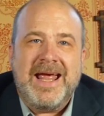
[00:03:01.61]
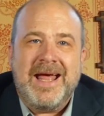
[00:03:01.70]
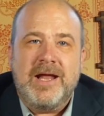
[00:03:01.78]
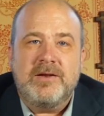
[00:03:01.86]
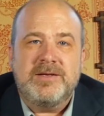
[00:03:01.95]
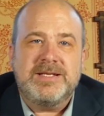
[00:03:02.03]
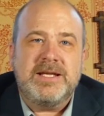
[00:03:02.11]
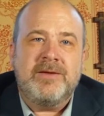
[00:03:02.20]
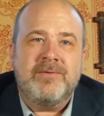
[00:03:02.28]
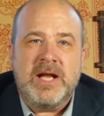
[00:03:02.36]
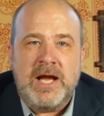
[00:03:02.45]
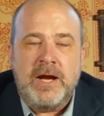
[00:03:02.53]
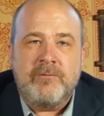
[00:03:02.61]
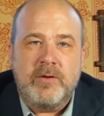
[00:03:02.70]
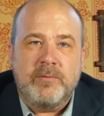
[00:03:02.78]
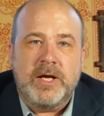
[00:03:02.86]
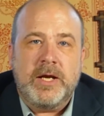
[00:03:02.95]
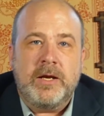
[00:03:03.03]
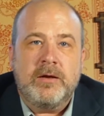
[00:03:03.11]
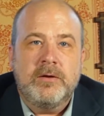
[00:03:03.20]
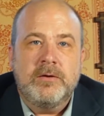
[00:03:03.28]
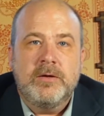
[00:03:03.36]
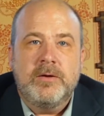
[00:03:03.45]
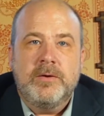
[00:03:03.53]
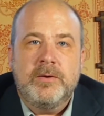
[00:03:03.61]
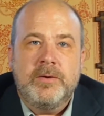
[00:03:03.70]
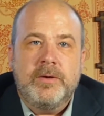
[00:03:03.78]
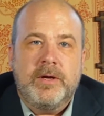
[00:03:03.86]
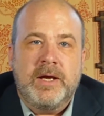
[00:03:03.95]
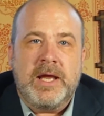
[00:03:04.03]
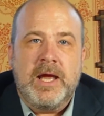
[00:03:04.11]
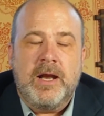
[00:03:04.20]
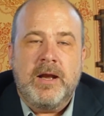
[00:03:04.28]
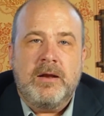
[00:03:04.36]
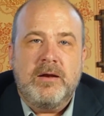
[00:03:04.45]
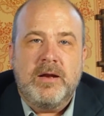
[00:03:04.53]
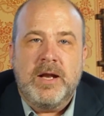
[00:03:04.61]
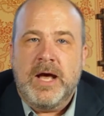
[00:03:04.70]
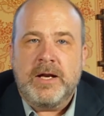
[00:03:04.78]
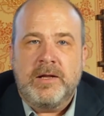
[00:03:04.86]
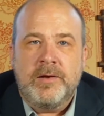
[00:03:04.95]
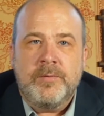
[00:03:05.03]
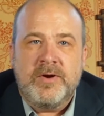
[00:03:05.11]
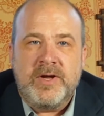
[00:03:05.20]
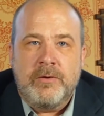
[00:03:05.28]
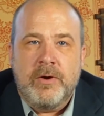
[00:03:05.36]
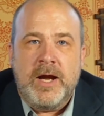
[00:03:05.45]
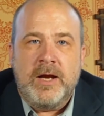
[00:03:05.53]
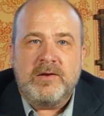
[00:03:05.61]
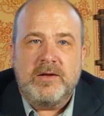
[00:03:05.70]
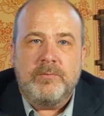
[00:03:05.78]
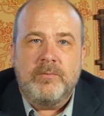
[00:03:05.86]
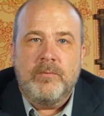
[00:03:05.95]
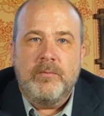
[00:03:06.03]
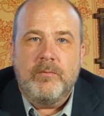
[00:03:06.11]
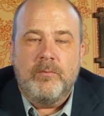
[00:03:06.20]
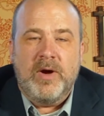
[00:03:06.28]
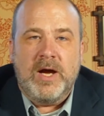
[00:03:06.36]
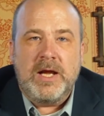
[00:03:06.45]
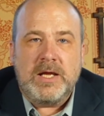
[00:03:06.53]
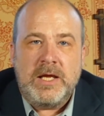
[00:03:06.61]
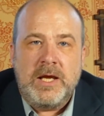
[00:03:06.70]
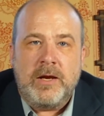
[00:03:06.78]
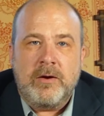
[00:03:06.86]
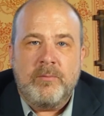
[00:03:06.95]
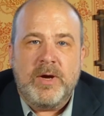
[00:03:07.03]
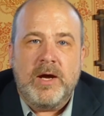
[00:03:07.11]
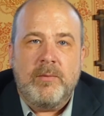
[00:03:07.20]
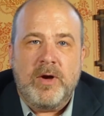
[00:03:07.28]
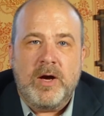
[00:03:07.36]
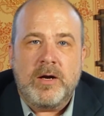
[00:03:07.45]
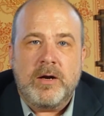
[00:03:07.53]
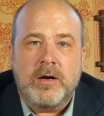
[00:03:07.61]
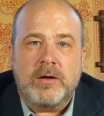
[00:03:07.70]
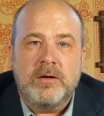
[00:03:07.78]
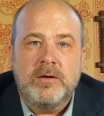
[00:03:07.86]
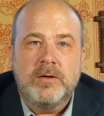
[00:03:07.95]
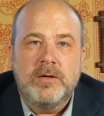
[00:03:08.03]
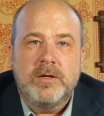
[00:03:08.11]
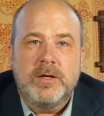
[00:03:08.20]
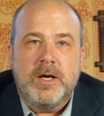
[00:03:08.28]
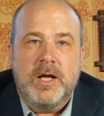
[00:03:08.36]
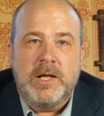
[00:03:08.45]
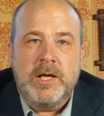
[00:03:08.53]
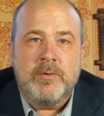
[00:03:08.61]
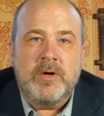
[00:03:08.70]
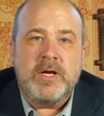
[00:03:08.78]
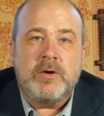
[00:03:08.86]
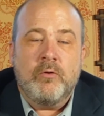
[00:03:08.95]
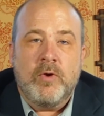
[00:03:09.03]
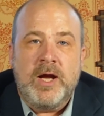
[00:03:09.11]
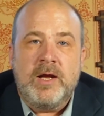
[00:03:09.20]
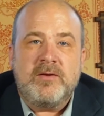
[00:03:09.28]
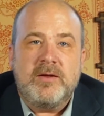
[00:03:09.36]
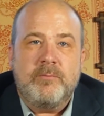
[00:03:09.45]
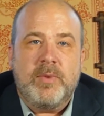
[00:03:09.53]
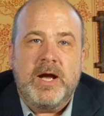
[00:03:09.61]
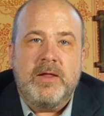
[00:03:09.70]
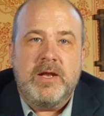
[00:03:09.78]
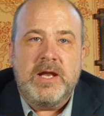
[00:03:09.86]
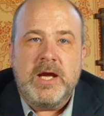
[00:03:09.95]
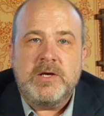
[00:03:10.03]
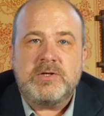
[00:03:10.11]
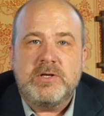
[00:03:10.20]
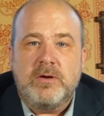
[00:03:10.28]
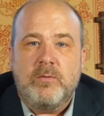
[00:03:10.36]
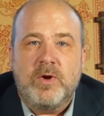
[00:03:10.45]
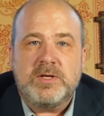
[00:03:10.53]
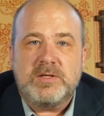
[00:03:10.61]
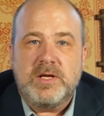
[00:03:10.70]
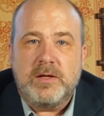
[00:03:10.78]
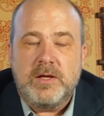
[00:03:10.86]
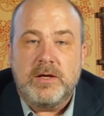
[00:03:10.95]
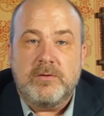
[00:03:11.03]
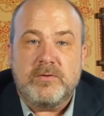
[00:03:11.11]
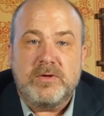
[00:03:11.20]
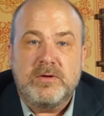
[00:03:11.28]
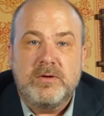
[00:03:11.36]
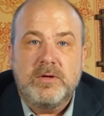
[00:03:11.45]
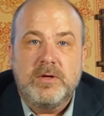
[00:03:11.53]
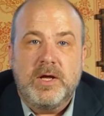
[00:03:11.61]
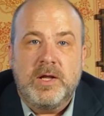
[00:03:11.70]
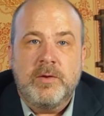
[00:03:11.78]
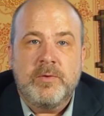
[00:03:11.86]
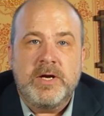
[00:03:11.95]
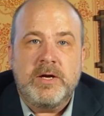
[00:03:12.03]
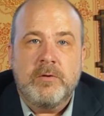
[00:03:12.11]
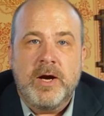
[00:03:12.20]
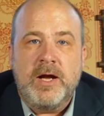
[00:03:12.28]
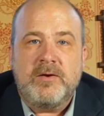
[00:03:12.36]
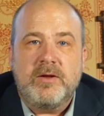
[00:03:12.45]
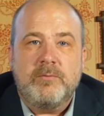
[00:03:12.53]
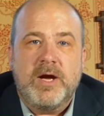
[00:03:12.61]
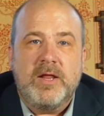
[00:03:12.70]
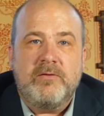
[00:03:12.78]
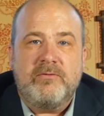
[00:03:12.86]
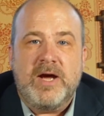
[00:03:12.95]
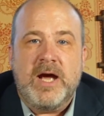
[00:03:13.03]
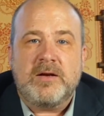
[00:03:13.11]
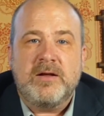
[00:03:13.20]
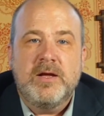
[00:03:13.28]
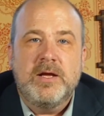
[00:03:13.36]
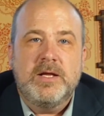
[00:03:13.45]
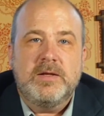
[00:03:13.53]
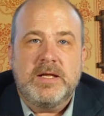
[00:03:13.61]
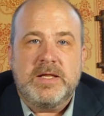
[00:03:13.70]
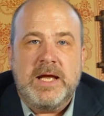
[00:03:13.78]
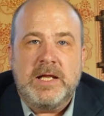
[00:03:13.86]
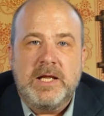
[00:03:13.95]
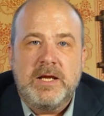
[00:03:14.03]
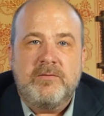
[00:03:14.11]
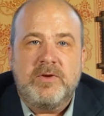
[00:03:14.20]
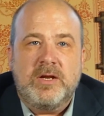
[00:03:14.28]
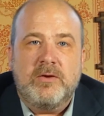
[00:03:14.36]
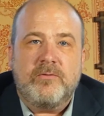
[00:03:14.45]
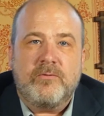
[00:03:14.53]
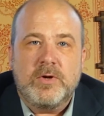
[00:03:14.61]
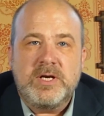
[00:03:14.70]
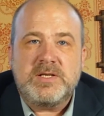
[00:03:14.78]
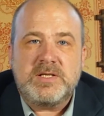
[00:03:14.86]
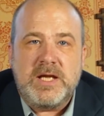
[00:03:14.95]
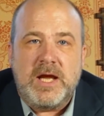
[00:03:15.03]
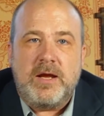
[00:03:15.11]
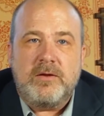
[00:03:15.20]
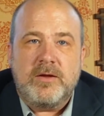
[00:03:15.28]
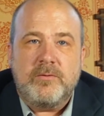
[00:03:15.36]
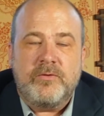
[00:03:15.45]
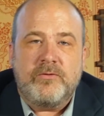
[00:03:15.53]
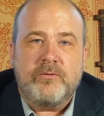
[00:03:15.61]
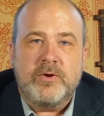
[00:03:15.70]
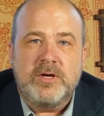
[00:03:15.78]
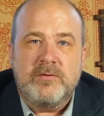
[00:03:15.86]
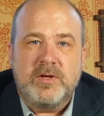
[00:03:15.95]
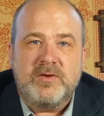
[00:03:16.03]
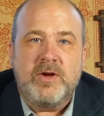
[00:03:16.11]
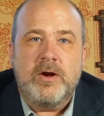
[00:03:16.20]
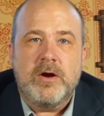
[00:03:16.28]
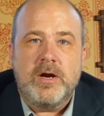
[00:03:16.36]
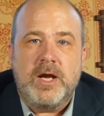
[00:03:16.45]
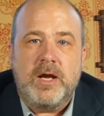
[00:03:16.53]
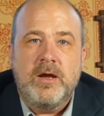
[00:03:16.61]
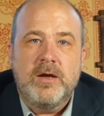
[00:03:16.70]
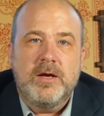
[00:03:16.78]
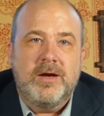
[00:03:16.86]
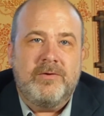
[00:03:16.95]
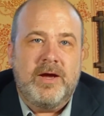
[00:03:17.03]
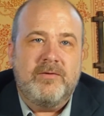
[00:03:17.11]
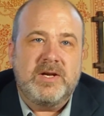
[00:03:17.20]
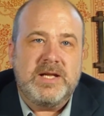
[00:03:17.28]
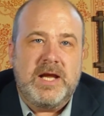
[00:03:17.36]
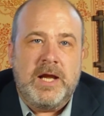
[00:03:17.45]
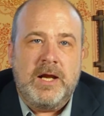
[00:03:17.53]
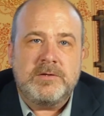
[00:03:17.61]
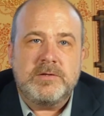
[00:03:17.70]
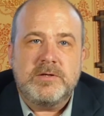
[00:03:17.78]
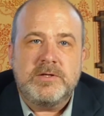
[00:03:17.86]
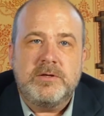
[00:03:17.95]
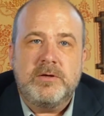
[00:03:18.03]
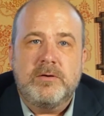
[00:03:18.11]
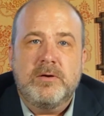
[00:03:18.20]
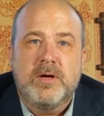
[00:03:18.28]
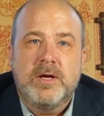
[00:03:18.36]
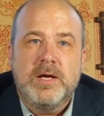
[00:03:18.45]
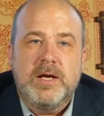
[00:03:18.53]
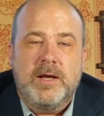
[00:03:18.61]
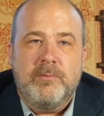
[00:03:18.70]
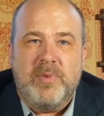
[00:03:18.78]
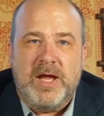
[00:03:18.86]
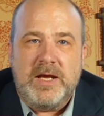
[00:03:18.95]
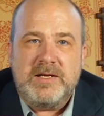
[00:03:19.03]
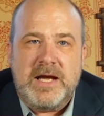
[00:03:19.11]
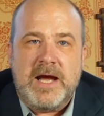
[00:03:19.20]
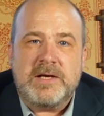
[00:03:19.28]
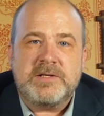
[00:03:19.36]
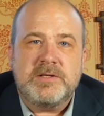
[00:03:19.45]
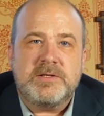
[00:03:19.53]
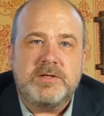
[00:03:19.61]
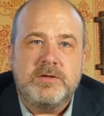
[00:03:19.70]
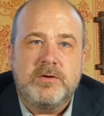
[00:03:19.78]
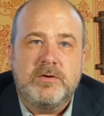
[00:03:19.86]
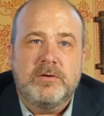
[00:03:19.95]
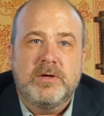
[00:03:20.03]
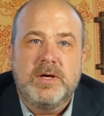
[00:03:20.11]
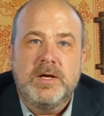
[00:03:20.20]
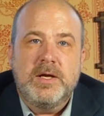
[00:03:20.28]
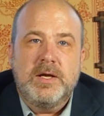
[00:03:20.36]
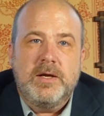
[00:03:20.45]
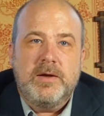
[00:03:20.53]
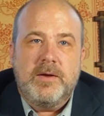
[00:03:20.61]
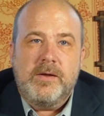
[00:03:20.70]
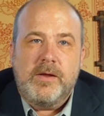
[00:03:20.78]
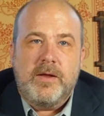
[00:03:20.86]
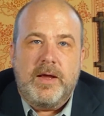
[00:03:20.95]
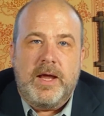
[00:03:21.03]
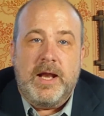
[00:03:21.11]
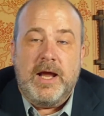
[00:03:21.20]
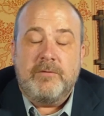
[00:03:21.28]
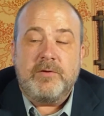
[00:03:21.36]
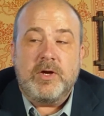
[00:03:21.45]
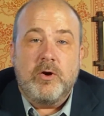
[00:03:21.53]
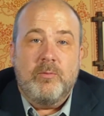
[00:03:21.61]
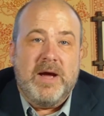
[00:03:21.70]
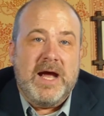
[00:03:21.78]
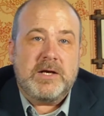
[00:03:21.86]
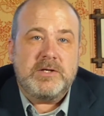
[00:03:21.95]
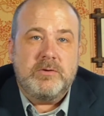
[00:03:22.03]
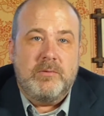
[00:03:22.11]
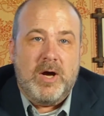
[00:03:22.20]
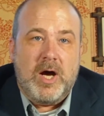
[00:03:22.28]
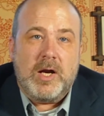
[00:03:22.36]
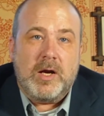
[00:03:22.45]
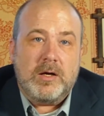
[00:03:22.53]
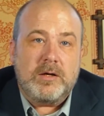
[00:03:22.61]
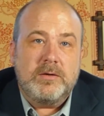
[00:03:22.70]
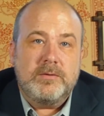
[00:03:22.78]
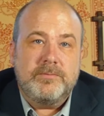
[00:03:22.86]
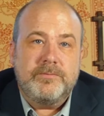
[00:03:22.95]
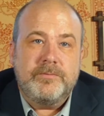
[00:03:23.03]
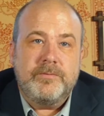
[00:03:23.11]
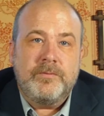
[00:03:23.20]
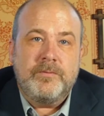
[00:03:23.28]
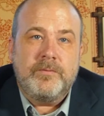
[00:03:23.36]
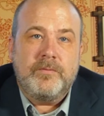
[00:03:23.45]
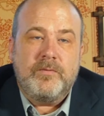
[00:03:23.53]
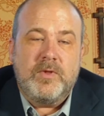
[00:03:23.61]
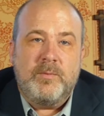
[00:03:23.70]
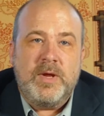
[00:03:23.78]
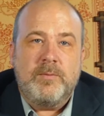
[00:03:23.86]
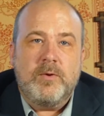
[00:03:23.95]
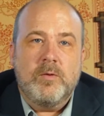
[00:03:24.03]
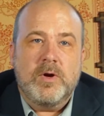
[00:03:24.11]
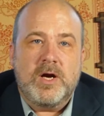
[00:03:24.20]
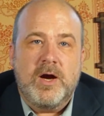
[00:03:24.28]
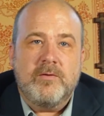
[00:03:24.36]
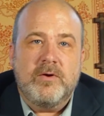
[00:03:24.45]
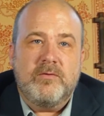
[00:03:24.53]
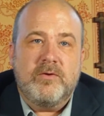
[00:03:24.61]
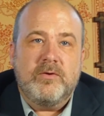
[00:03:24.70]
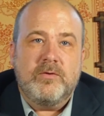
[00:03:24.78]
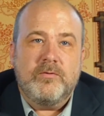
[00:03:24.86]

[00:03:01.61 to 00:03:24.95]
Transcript: had to even have the money. Again, not a liberty granted by a king or by a monarch, a liberty granted by the nation in which they lived, a liberty granted by the fact that they lived in a free state that was free of the tyranny of having to answer to and pay taxes to and have to go back to a monarch. The people were governed